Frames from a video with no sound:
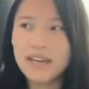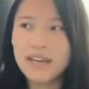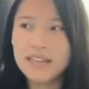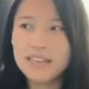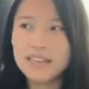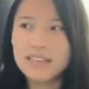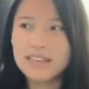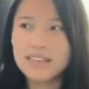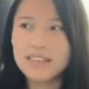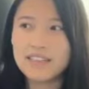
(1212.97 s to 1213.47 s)

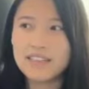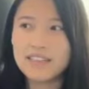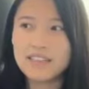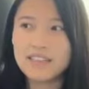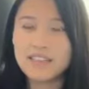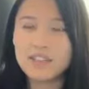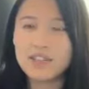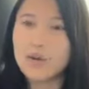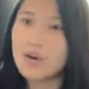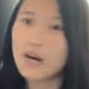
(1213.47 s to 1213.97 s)
and it's
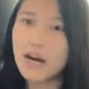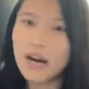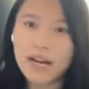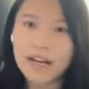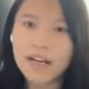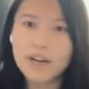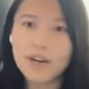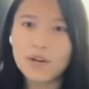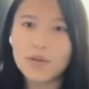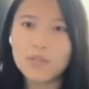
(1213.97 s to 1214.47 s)
just so
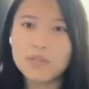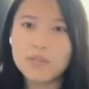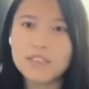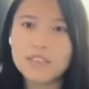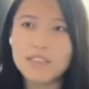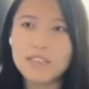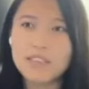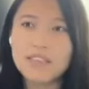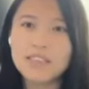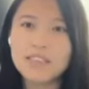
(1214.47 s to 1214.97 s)

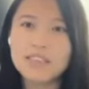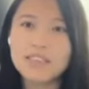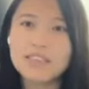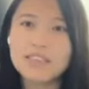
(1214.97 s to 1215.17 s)
eye-opening.